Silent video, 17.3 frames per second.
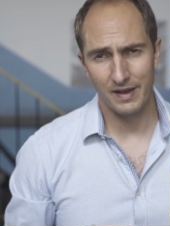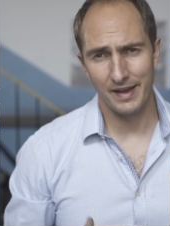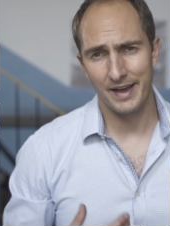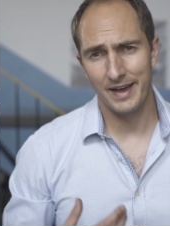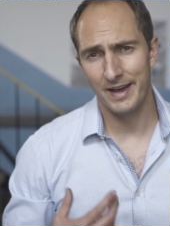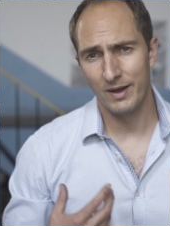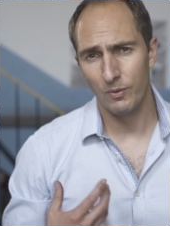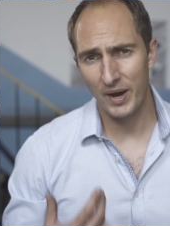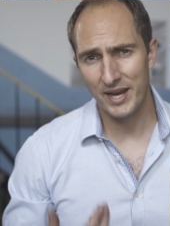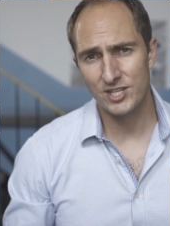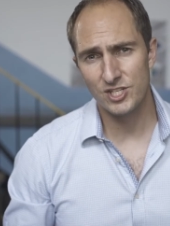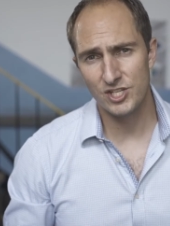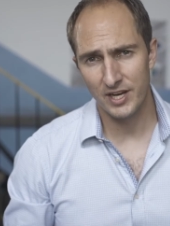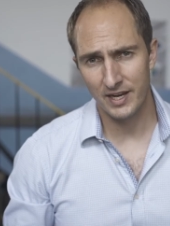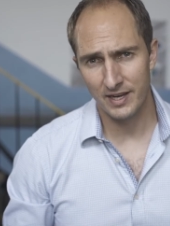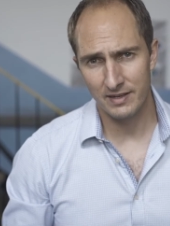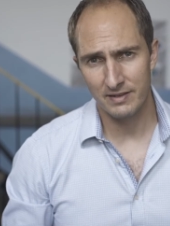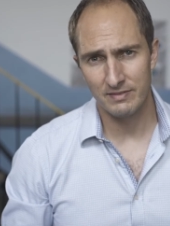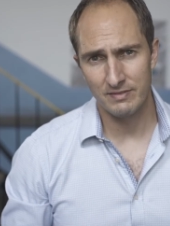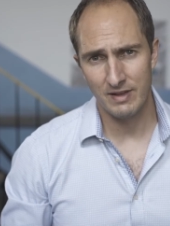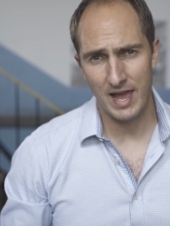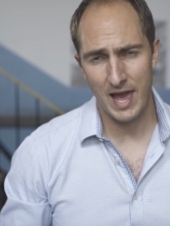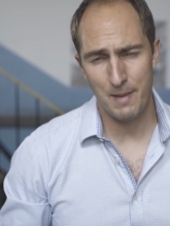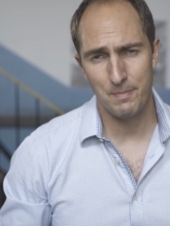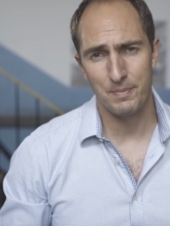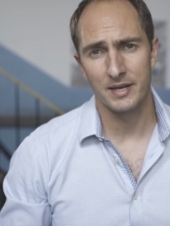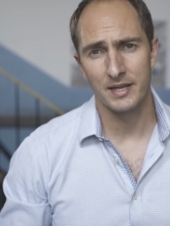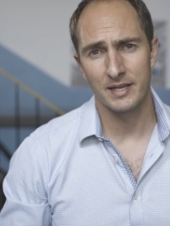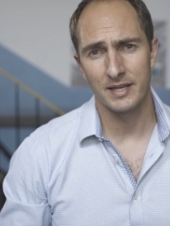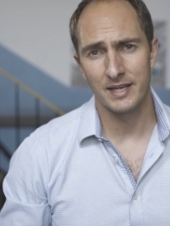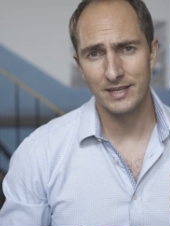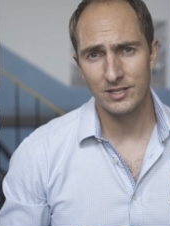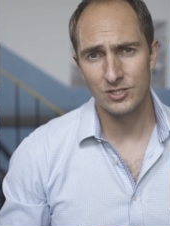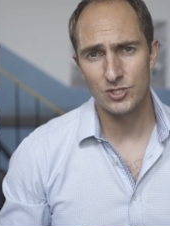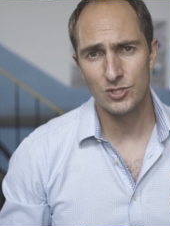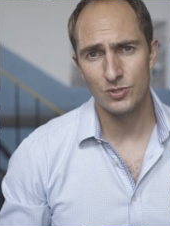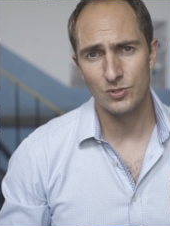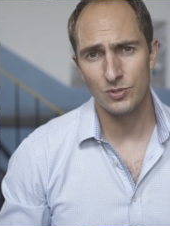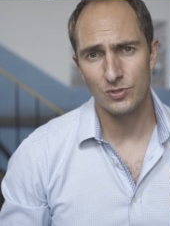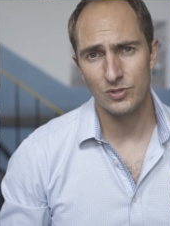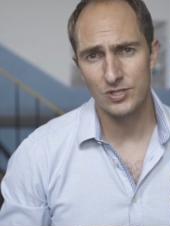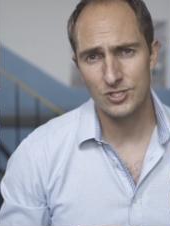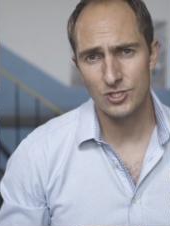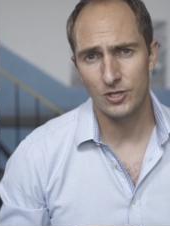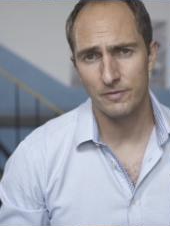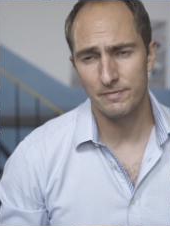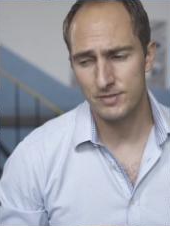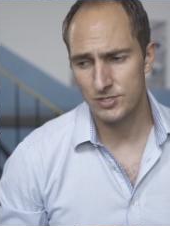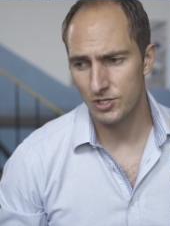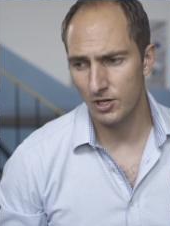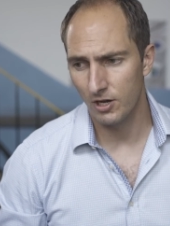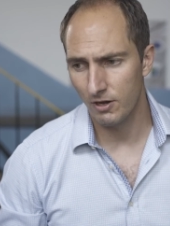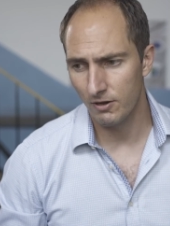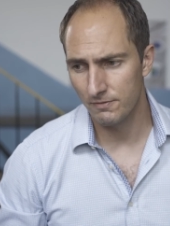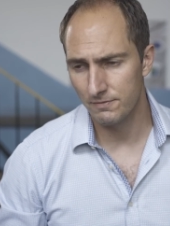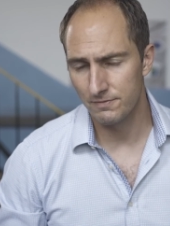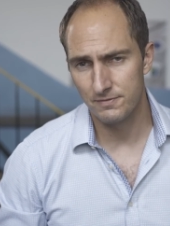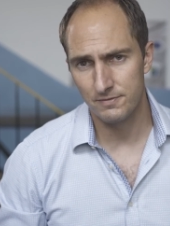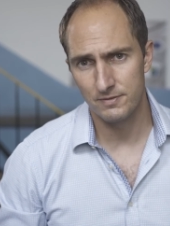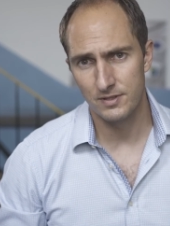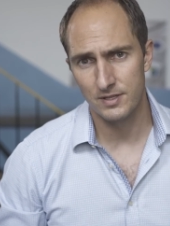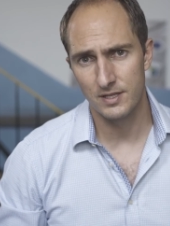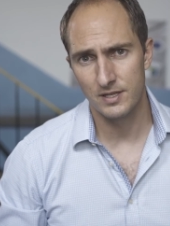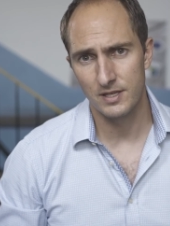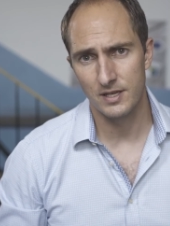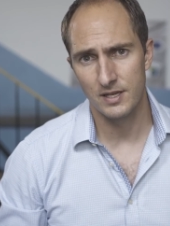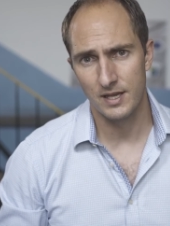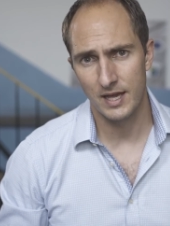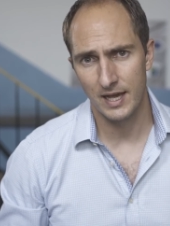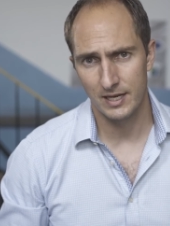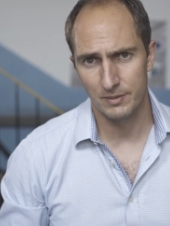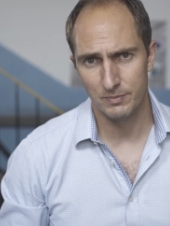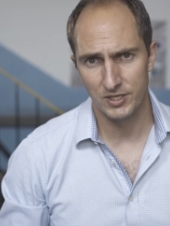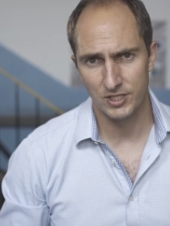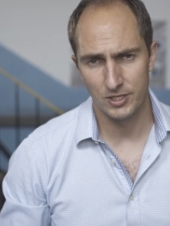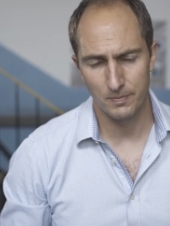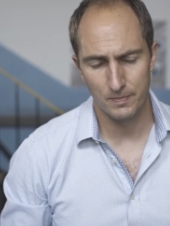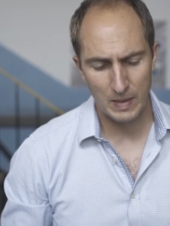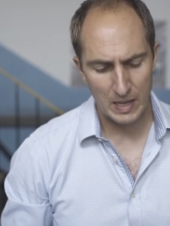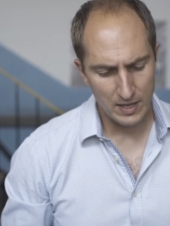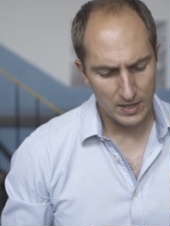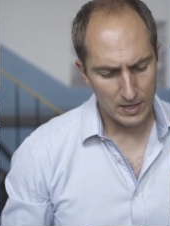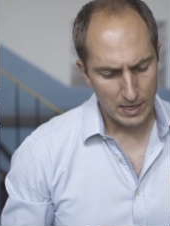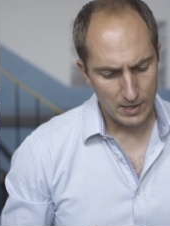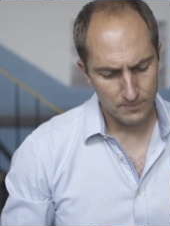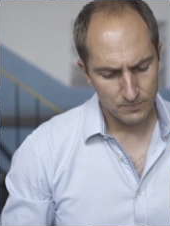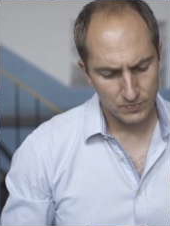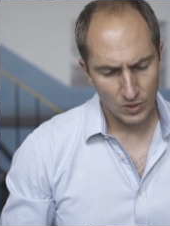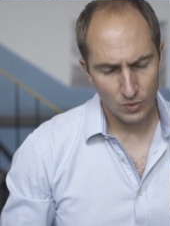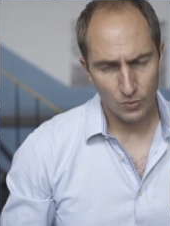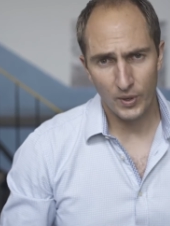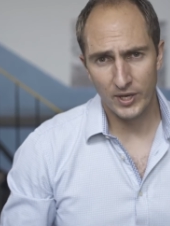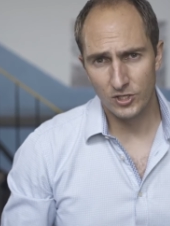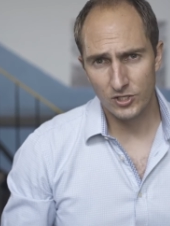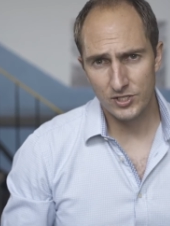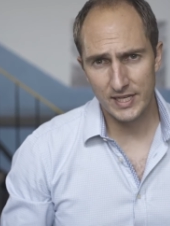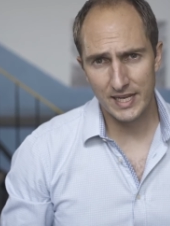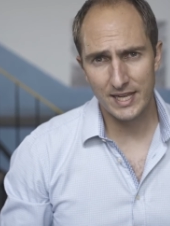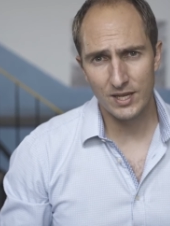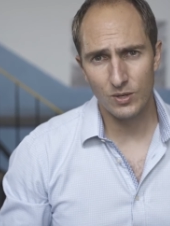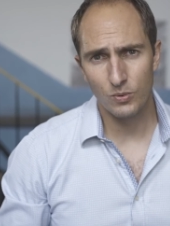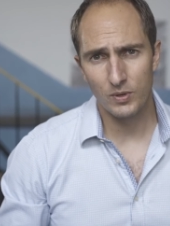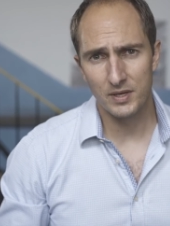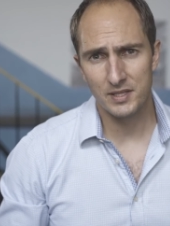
uh, wedging happening into the surface of the aluminium. When you're dealing